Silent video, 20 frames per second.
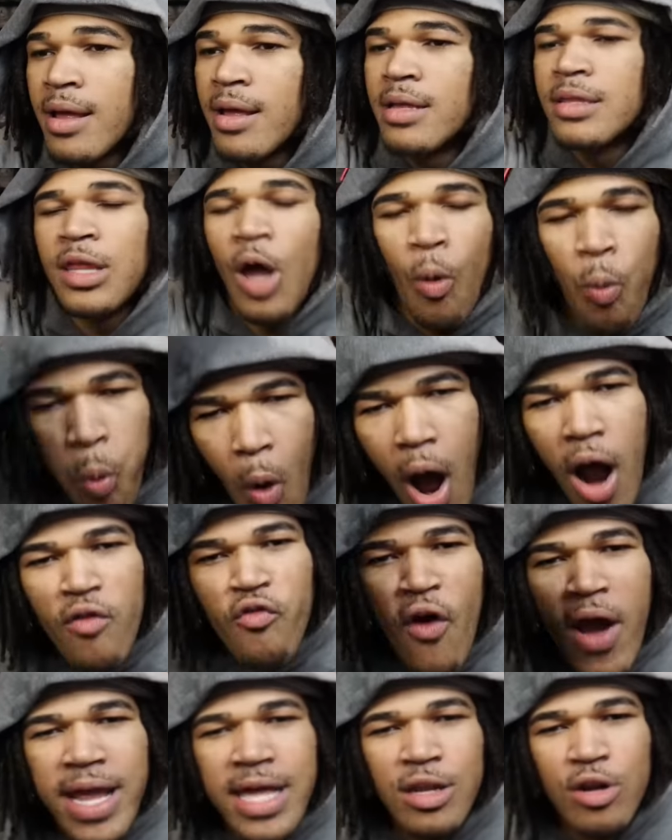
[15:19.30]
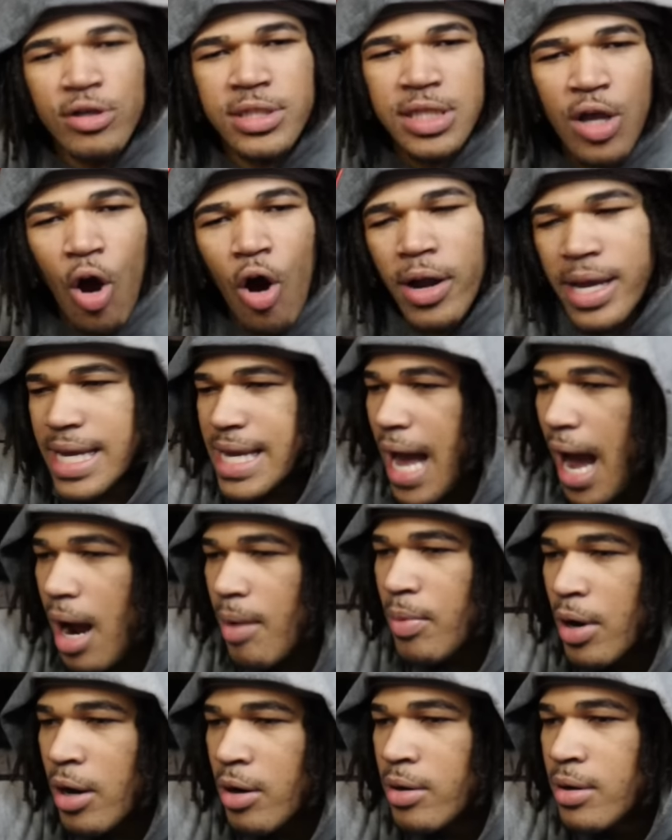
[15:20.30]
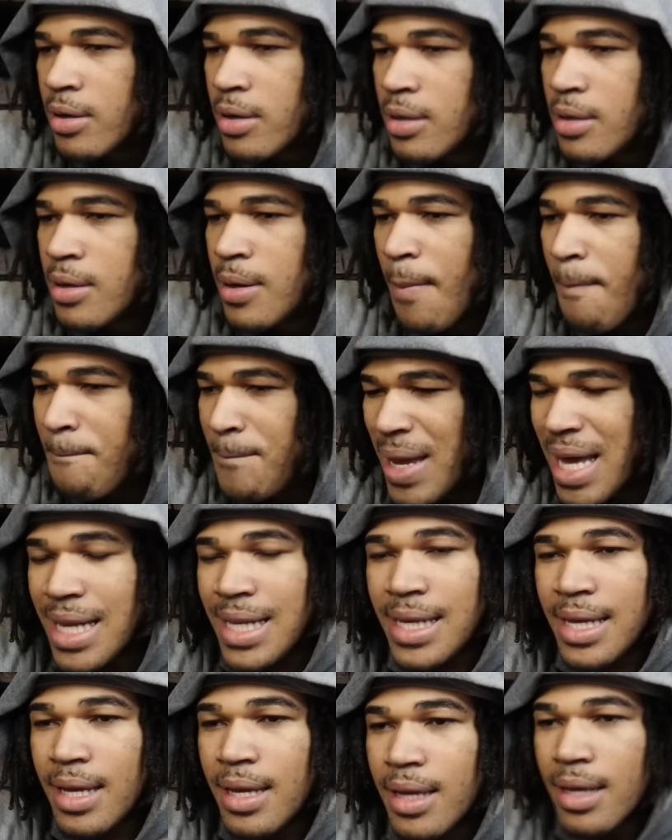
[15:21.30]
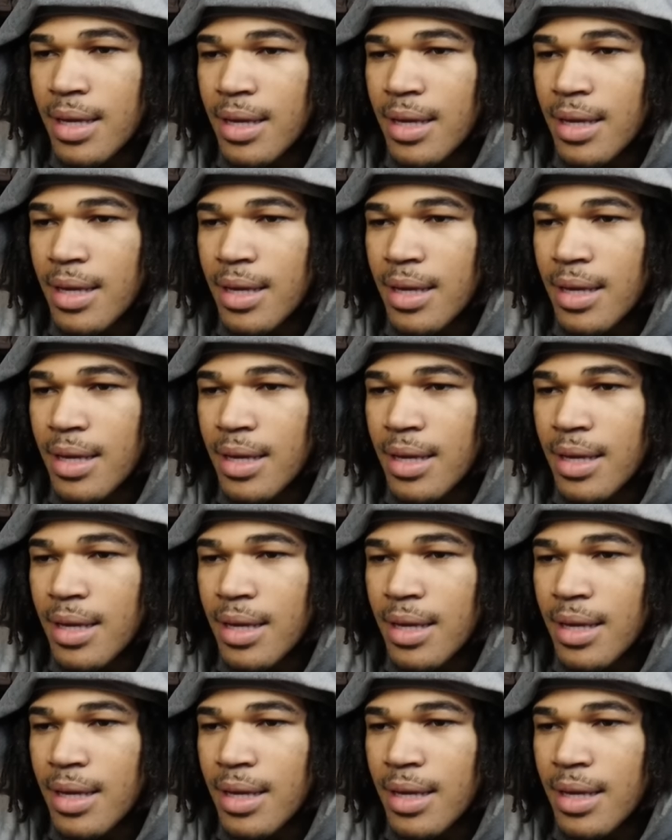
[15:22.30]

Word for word: the one regular song he got, bro. Billy.